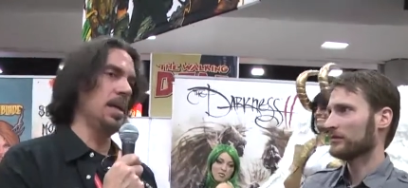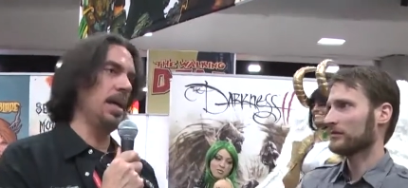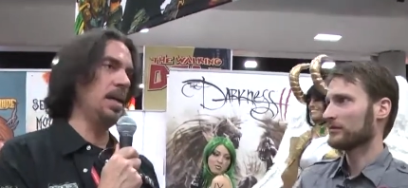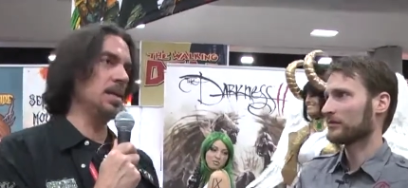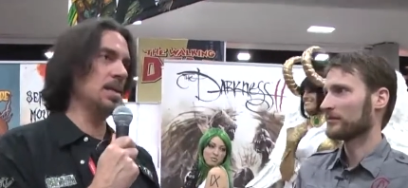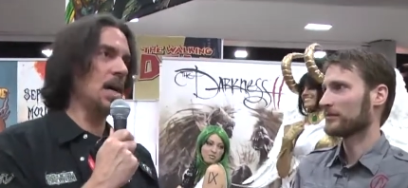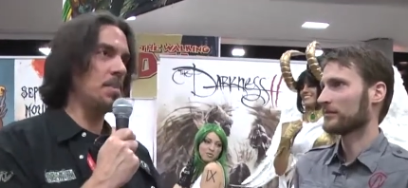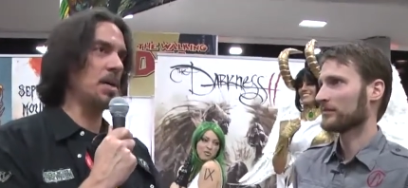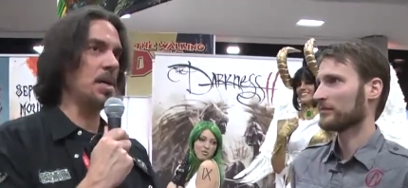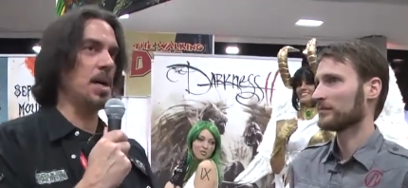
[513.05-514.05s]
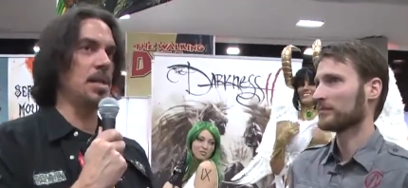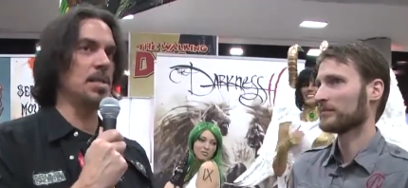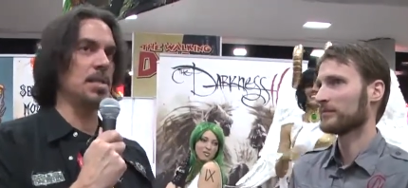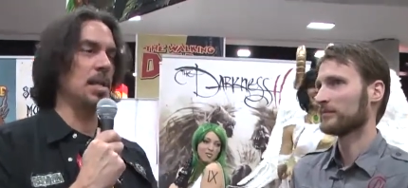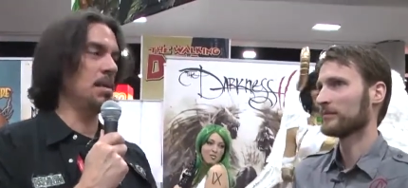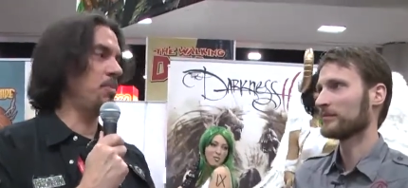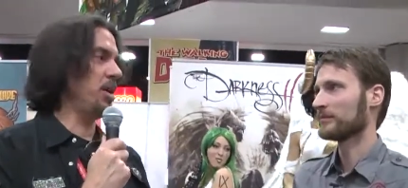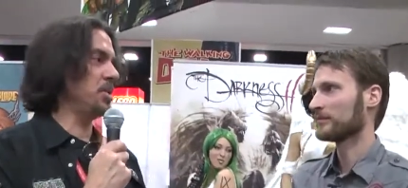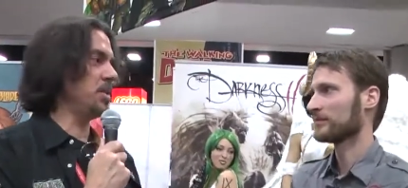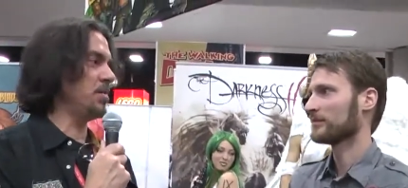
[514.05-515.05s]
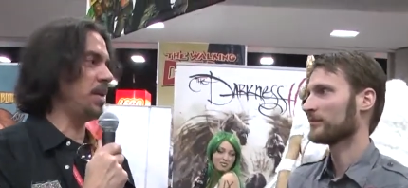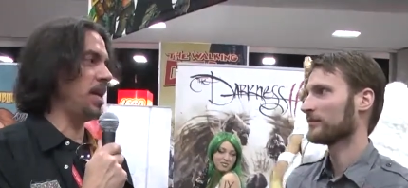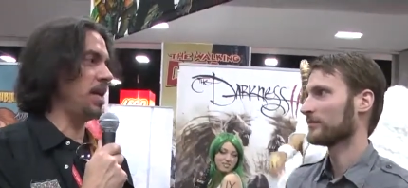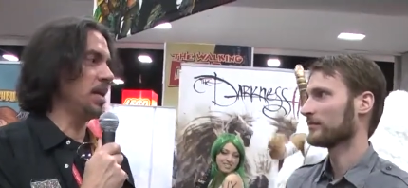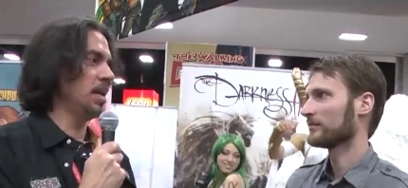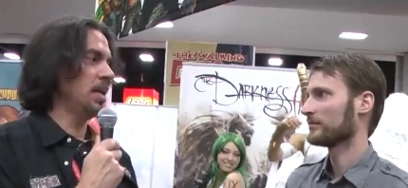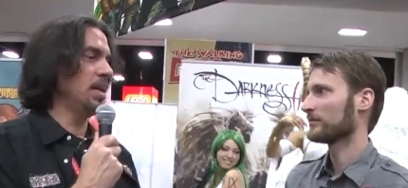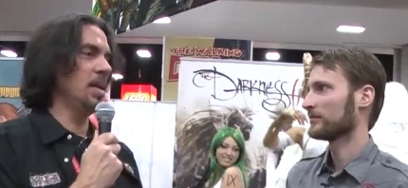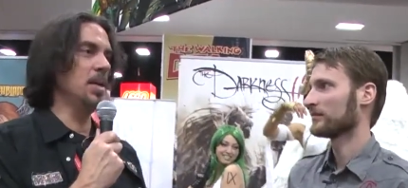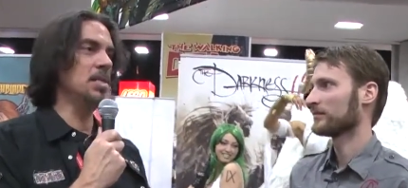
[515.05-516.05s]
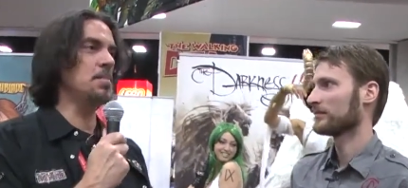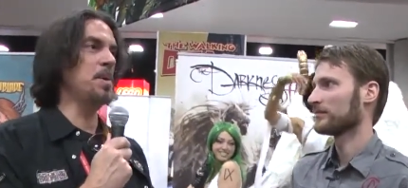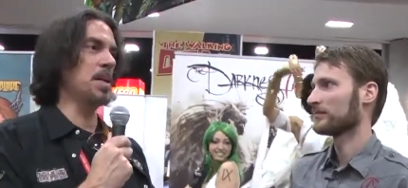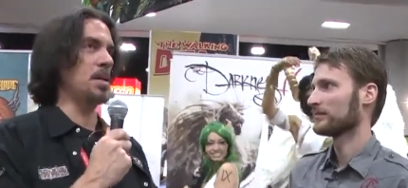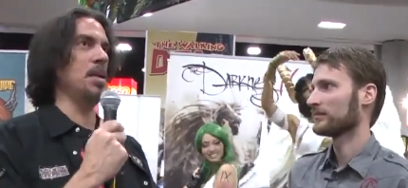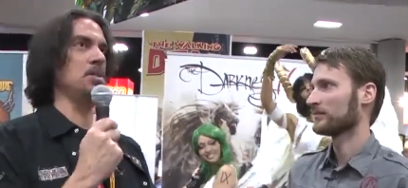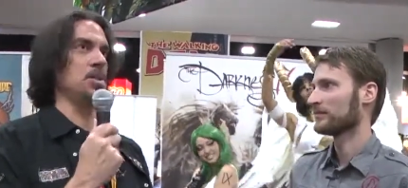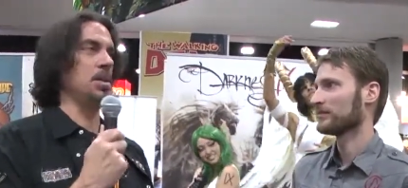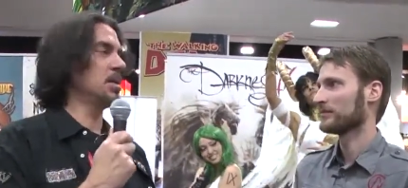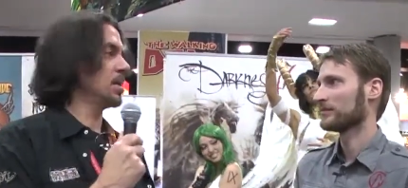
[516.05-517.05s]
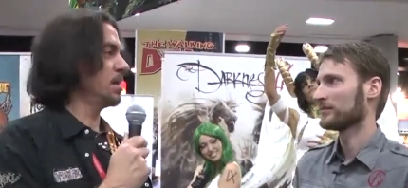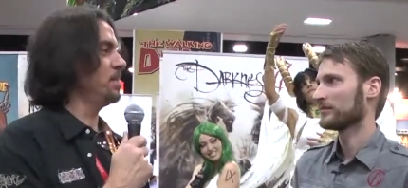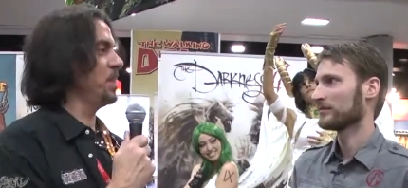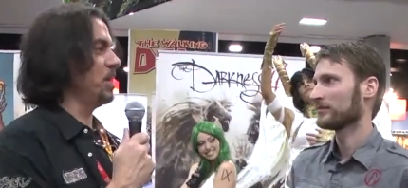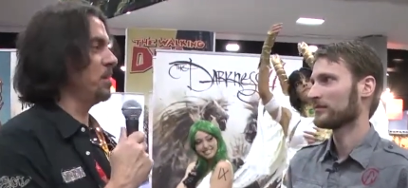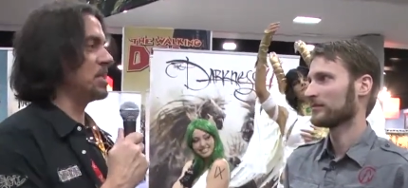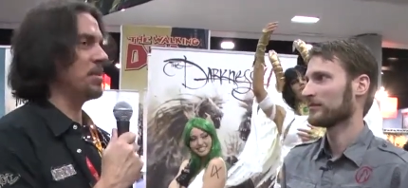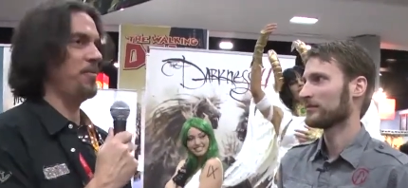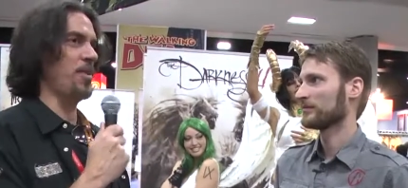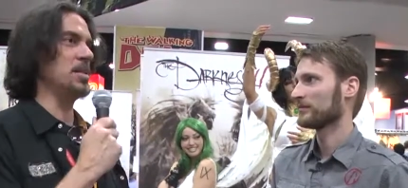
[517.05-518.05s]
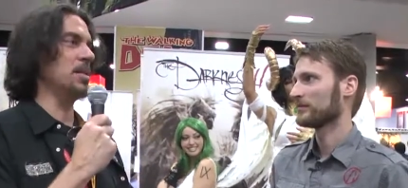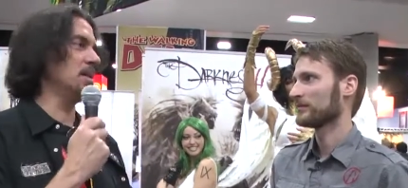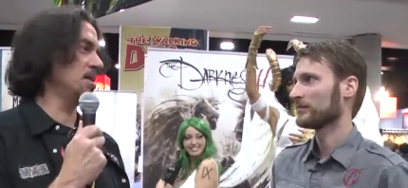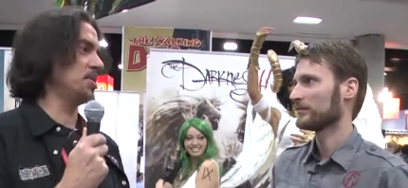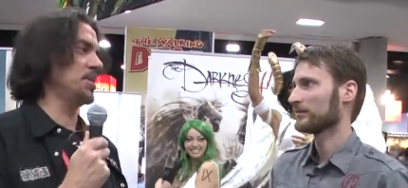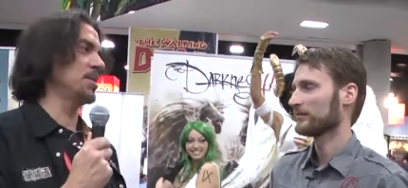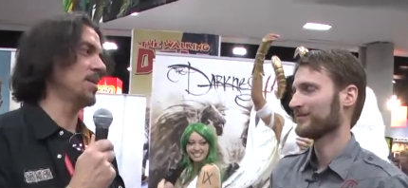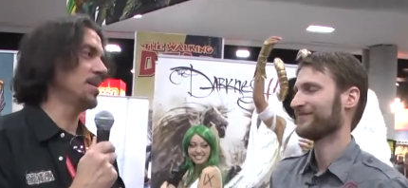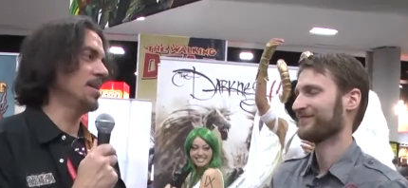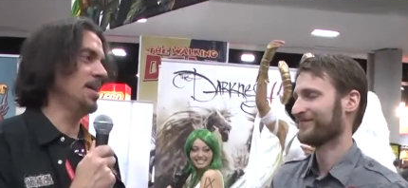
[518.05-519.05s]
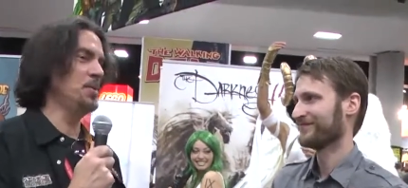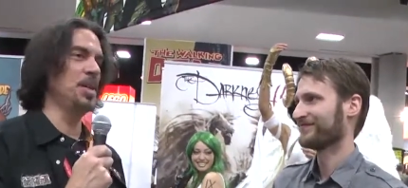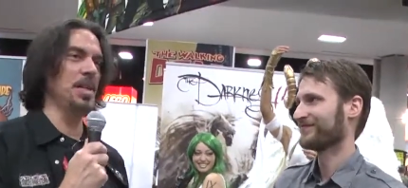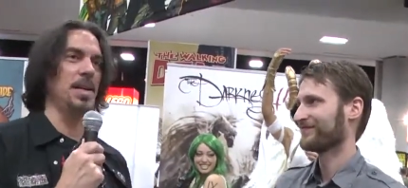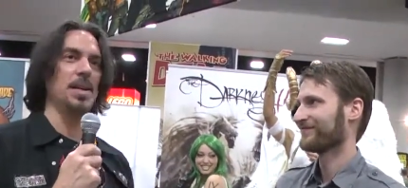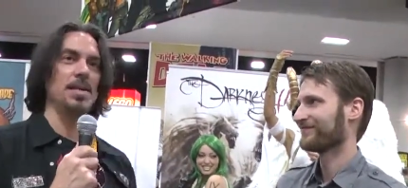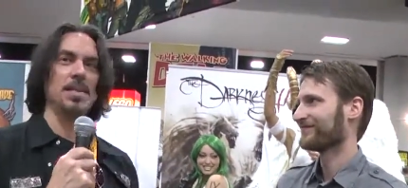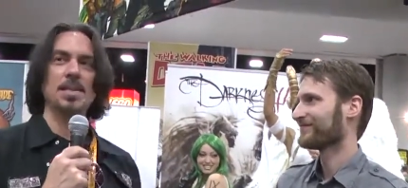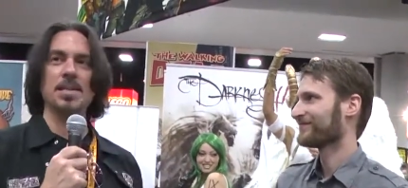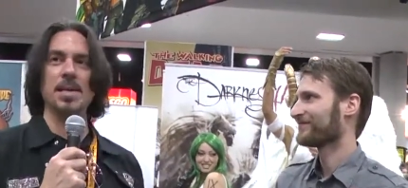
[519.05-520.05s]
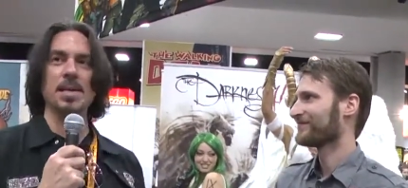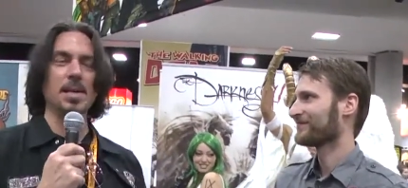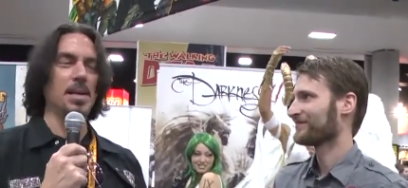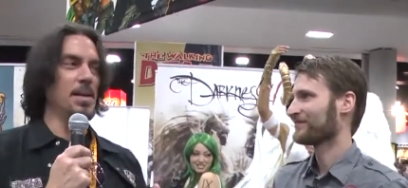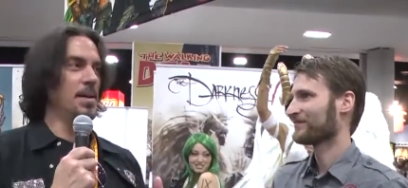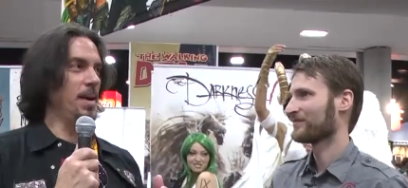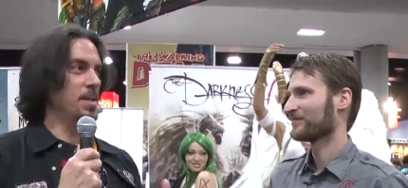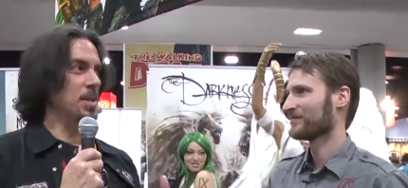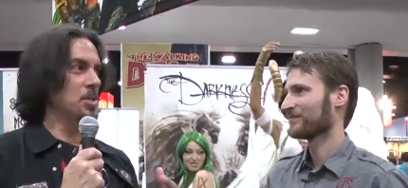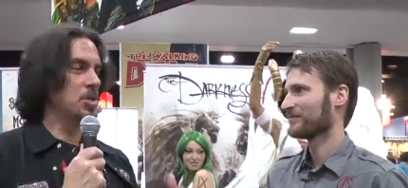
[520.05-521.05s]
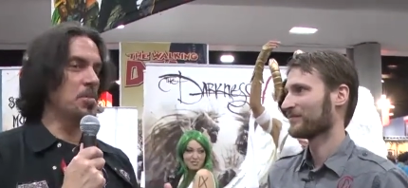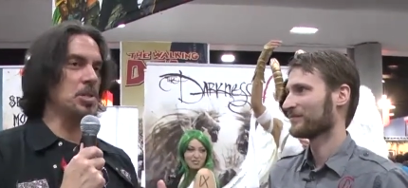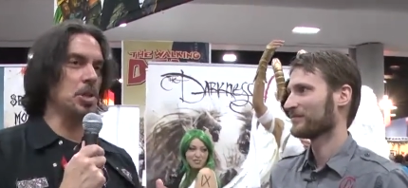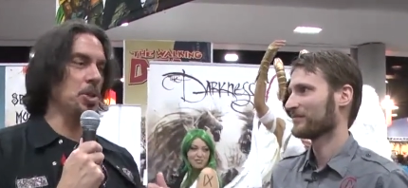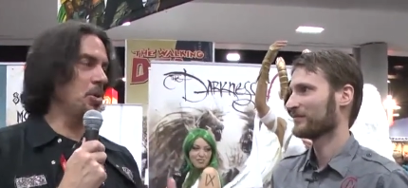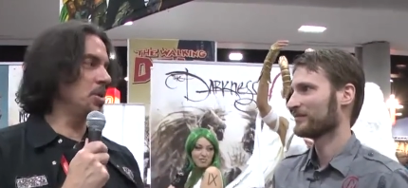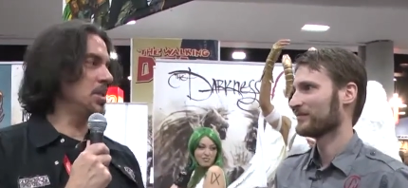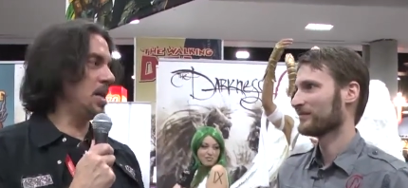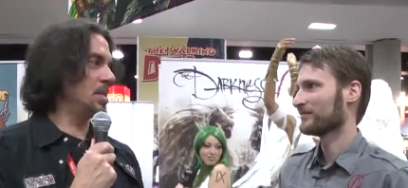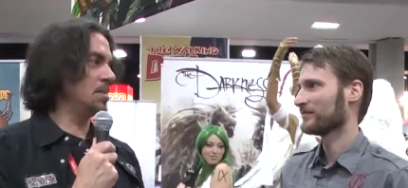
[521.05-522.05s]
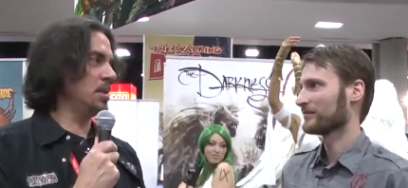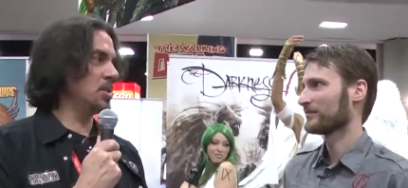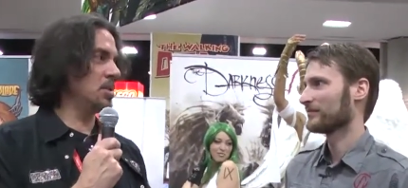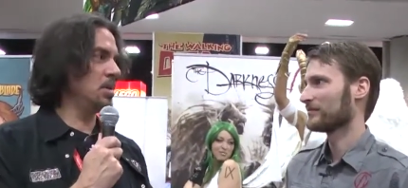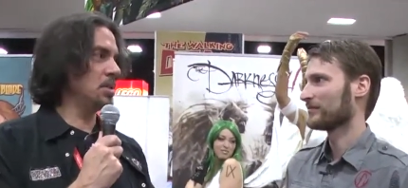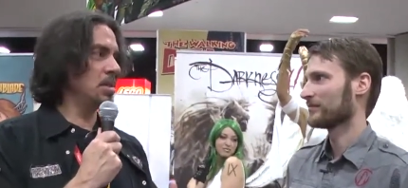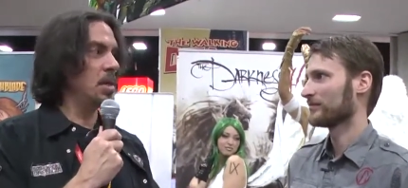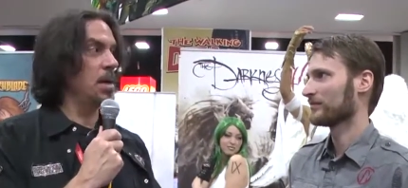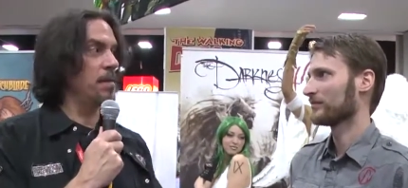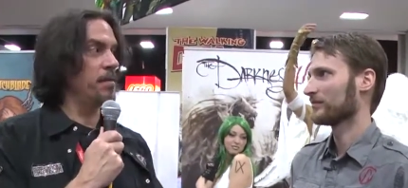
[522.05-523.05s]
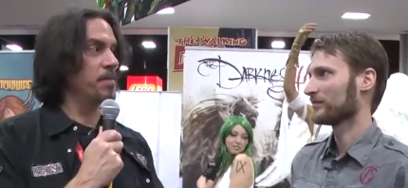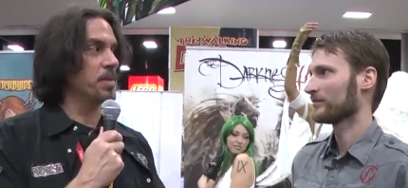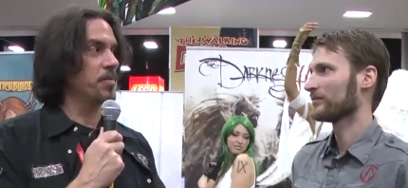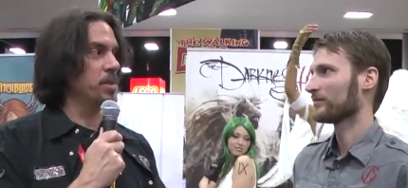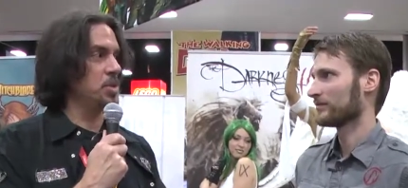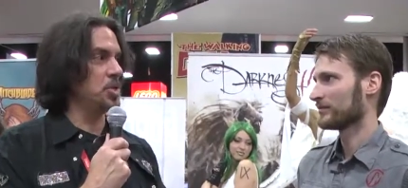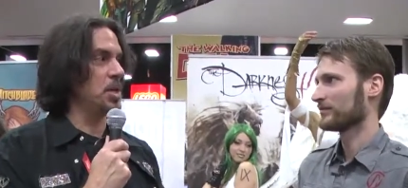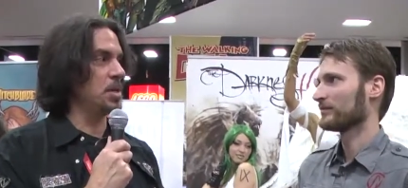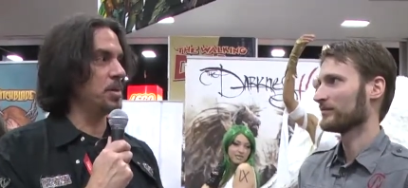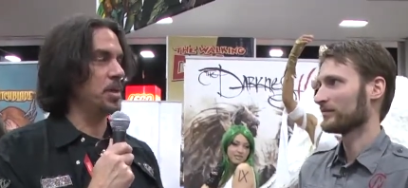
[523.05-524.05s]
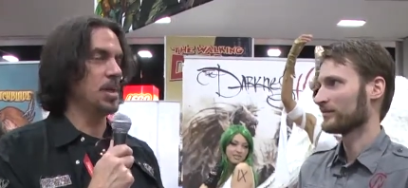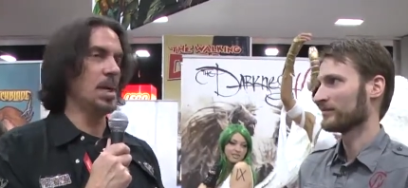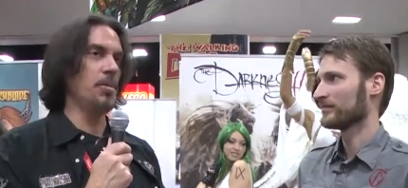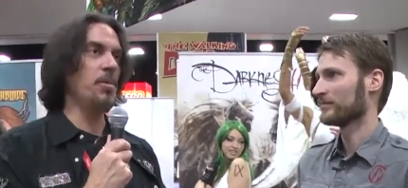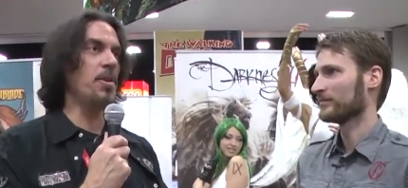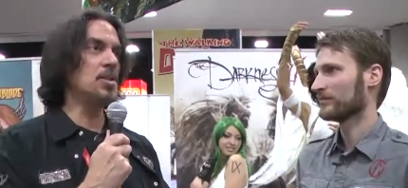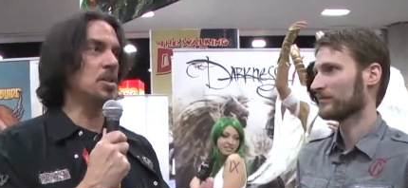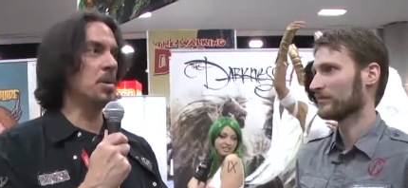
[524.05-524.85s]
Speaker 1: And Comic Con is a celebration of that. You know, it's a big cluster, you know, but it's a fun cluster. It really is, and it's like there's so much enthusiasm and so much love for the genre, and we've had so